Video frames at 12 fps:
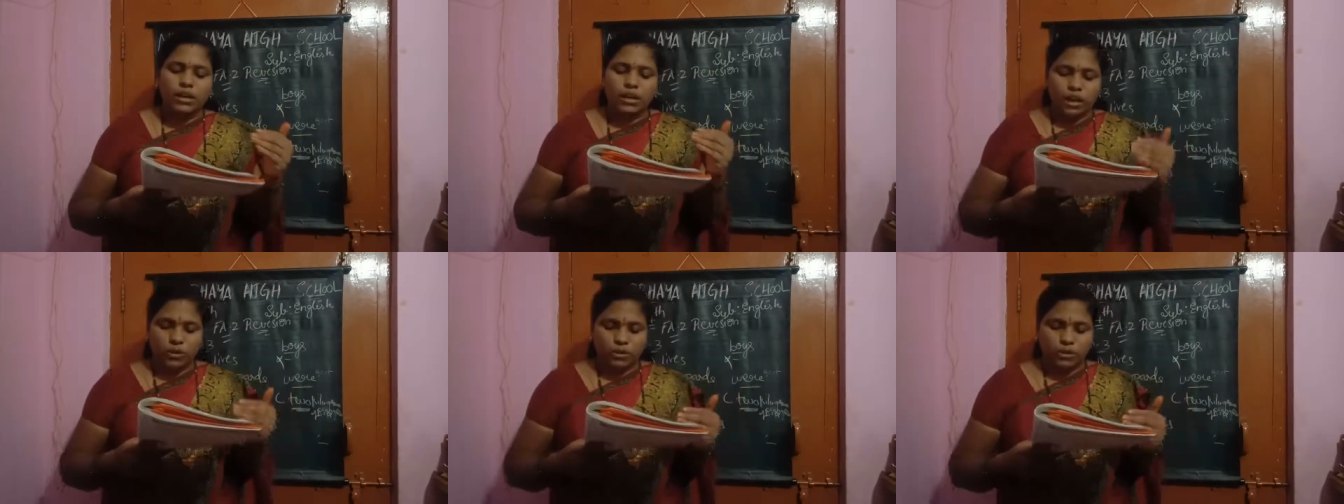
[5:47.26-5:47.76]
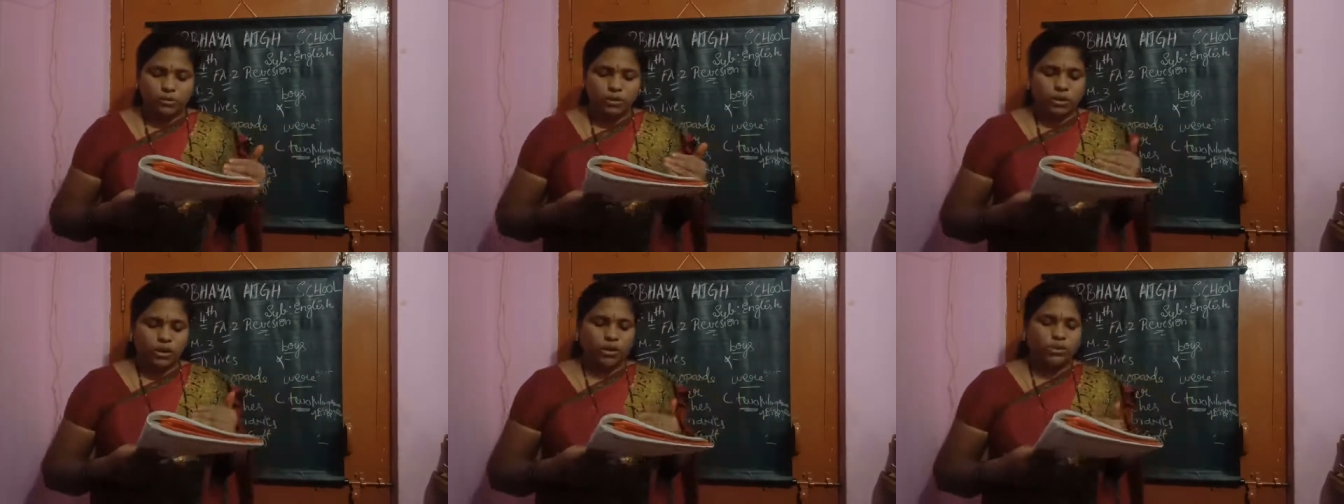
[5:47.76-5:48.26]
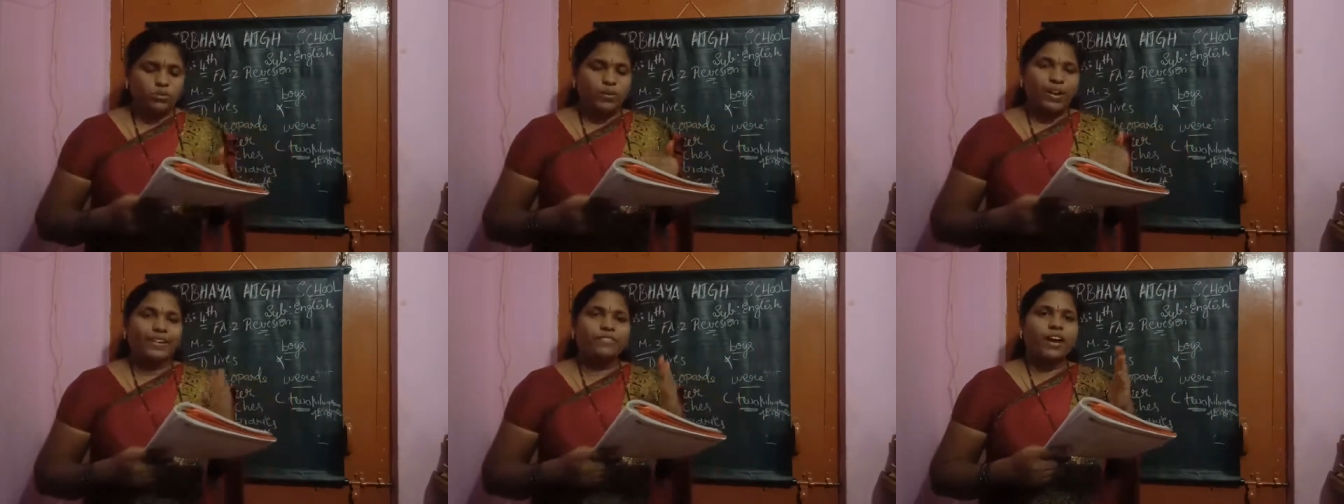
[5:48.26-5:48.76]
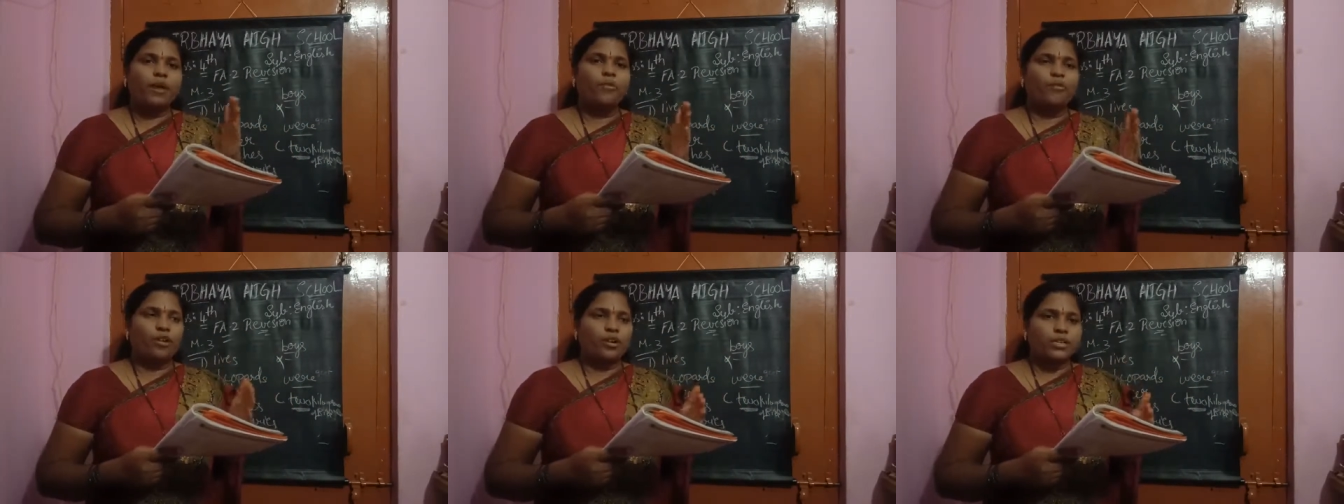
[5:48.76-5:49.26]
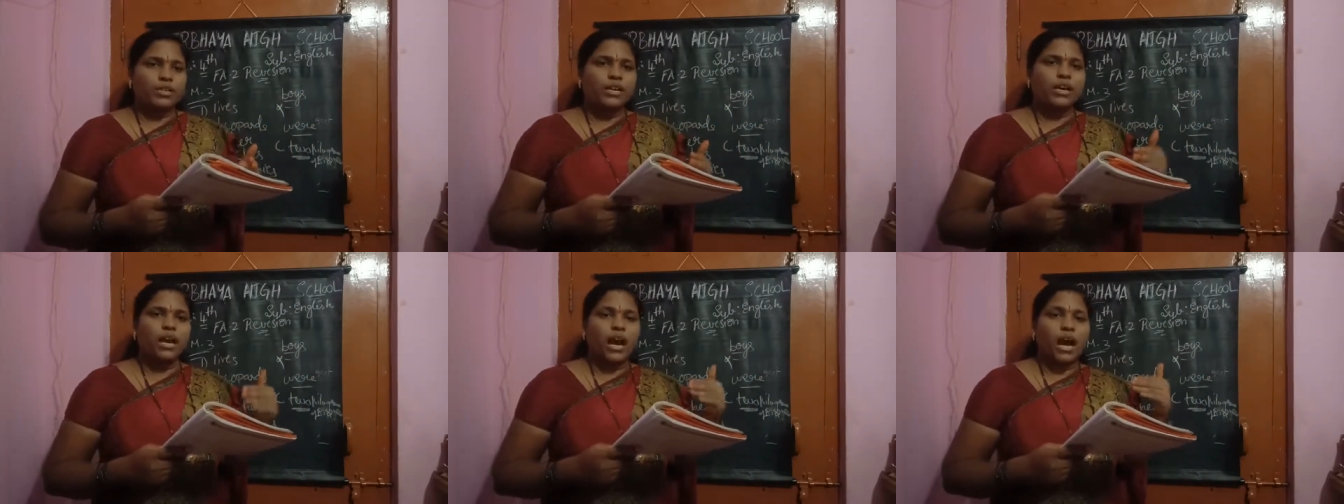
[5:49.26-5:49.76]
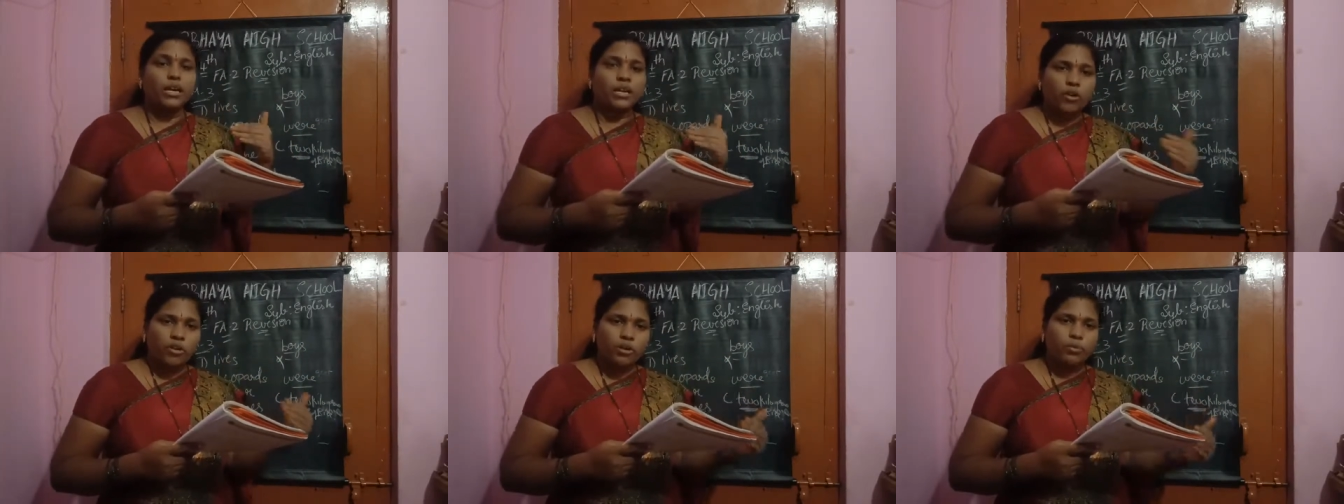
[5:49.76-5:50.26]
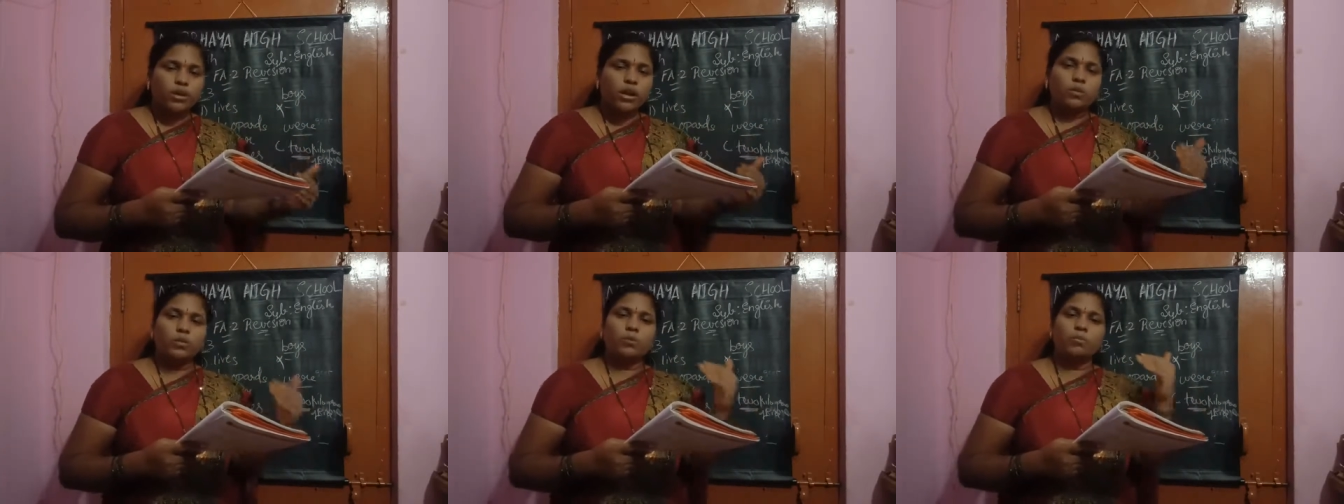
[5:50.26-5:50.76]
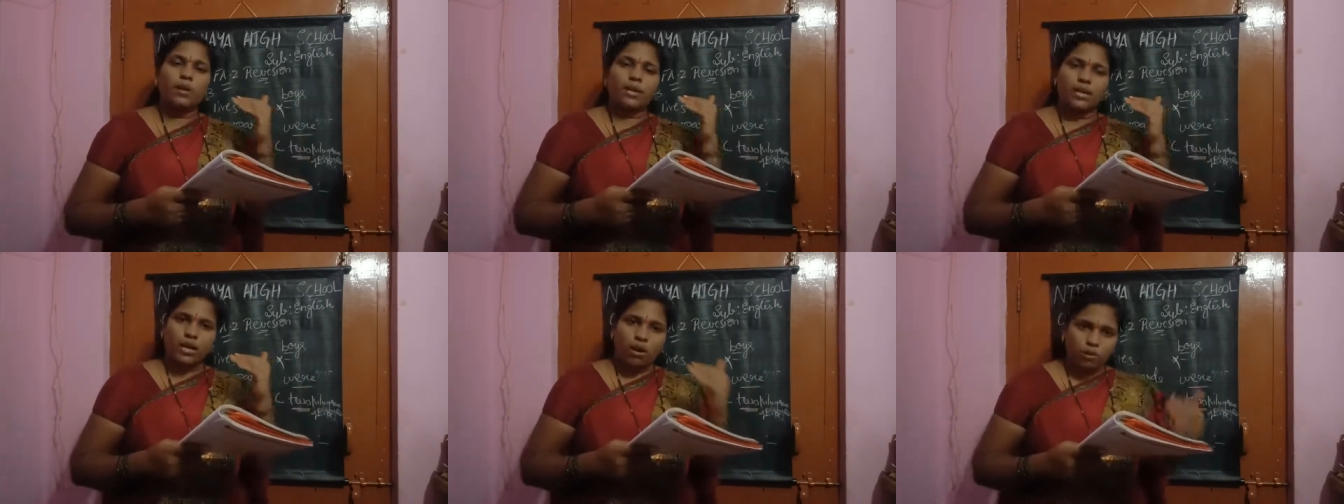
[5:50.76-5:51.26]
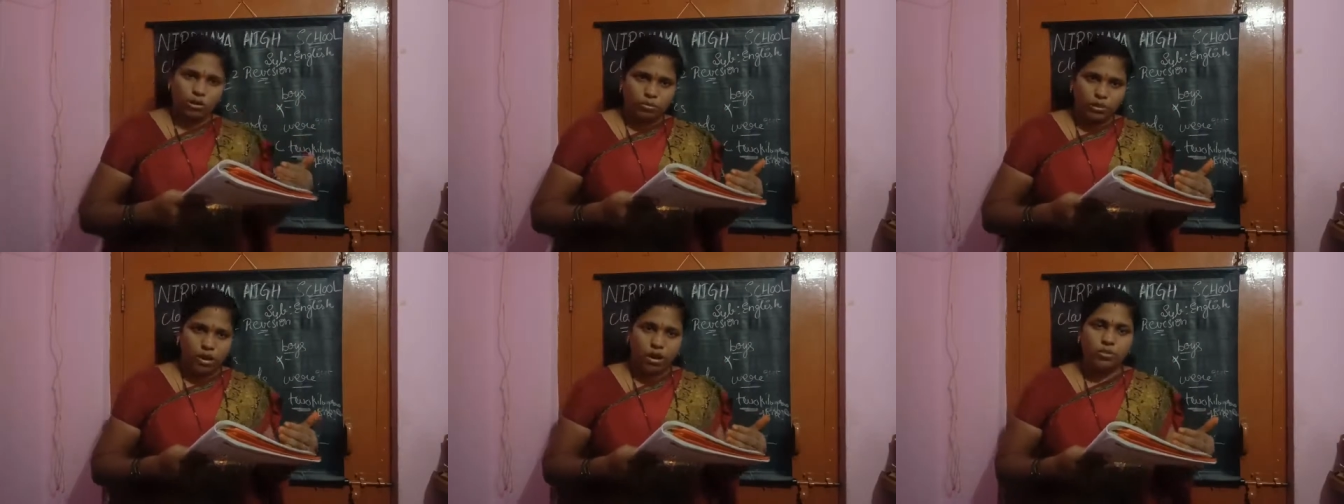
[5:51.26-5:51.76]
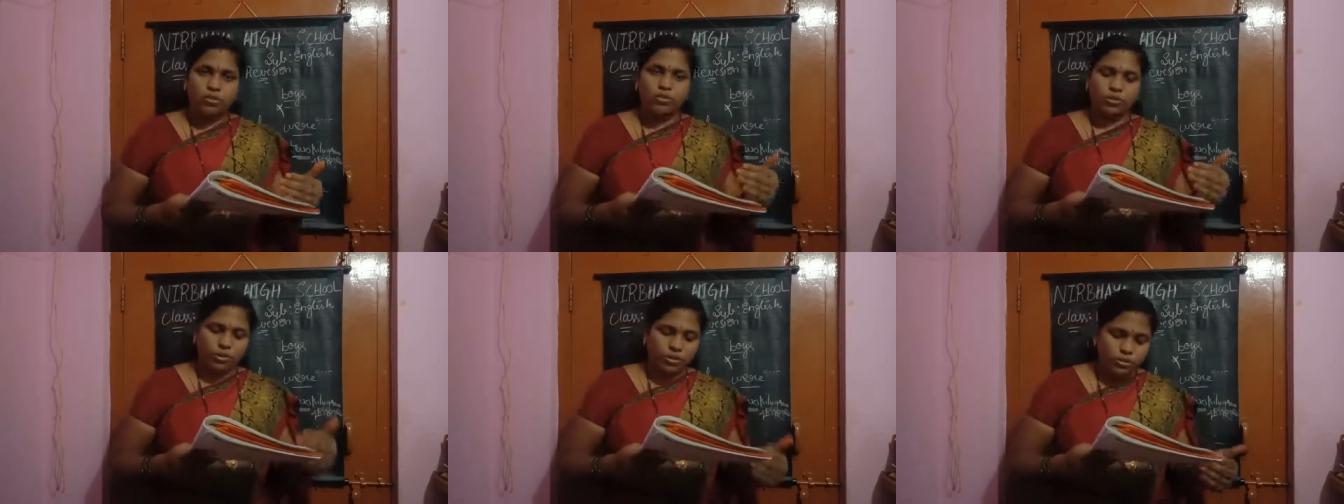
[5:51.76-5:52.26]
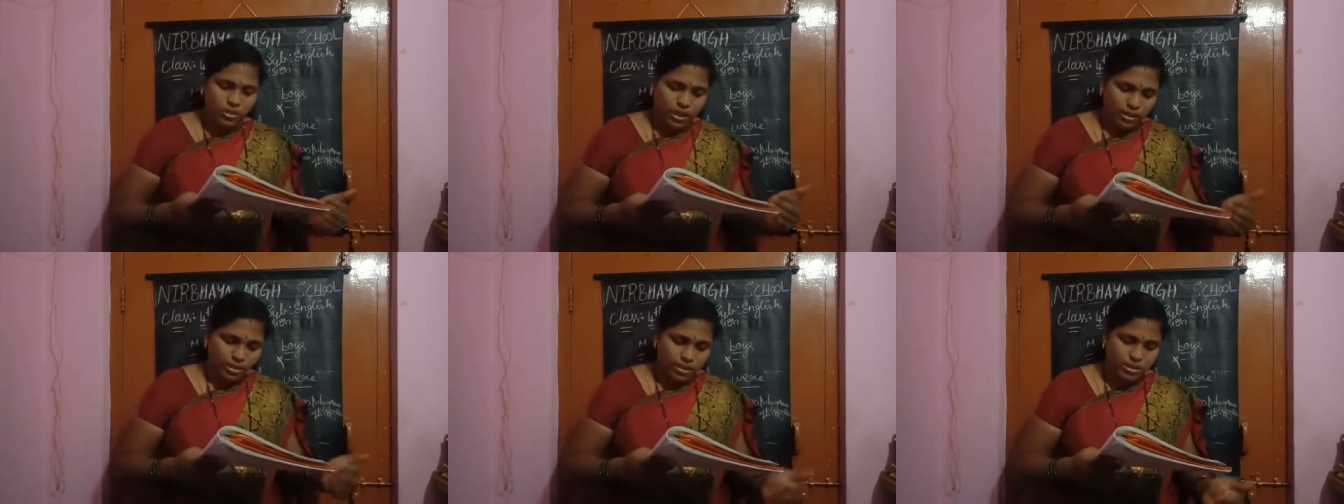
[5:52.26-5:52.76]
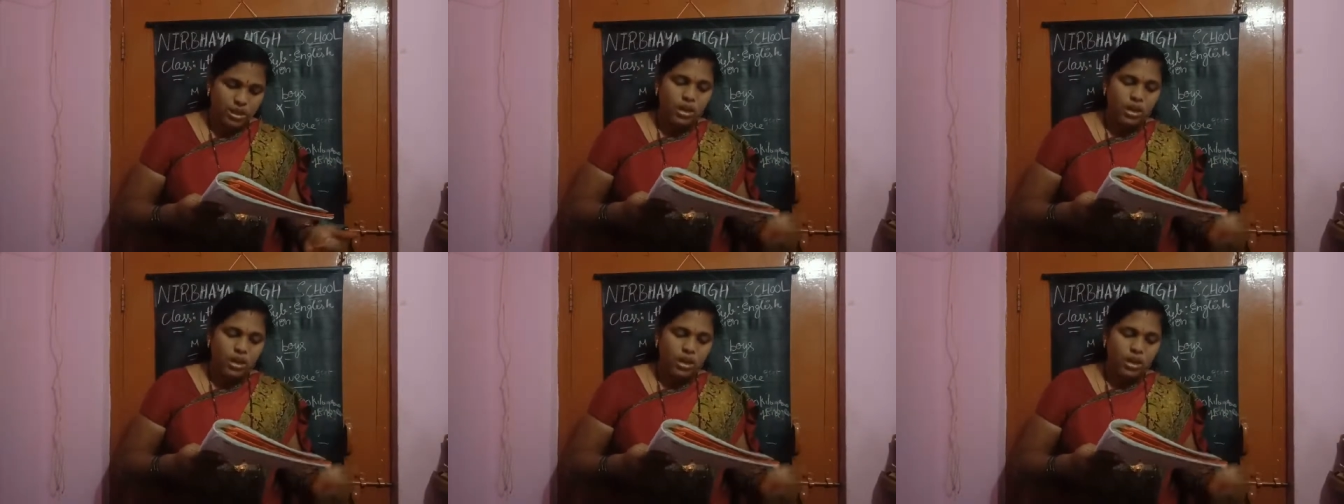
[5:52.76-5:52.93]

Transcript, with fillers: countable nouns when we have wanted a uncountable noun to make a countable noun you should use like this